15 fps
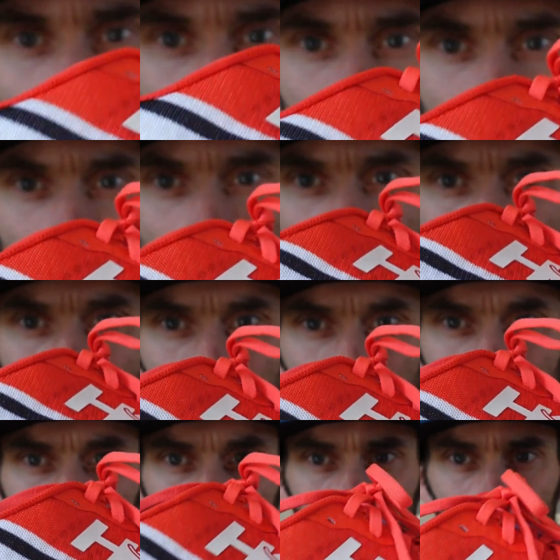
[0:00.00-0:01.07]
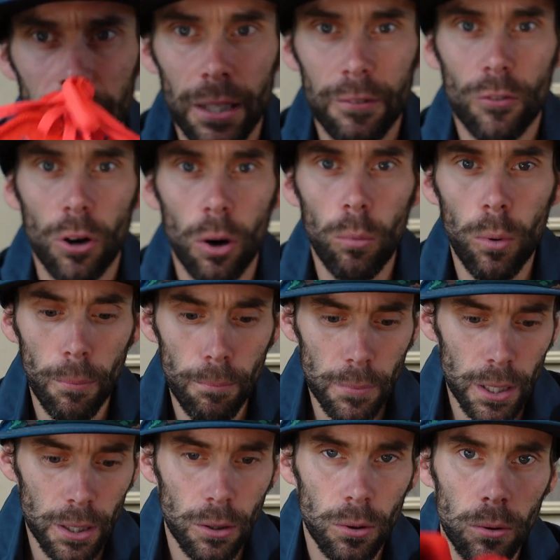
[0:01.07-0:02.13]
with the carbon plate. They've got a
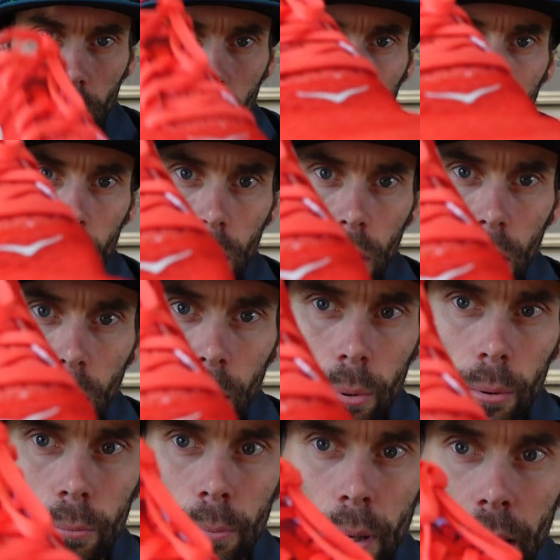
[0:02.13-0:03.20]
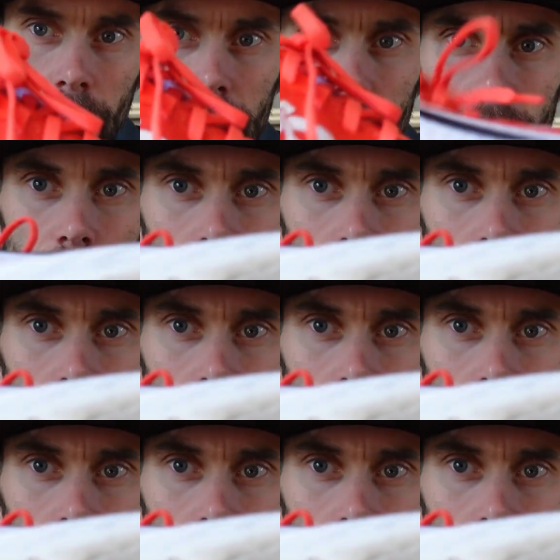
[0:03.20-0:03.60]
1mm carbon plate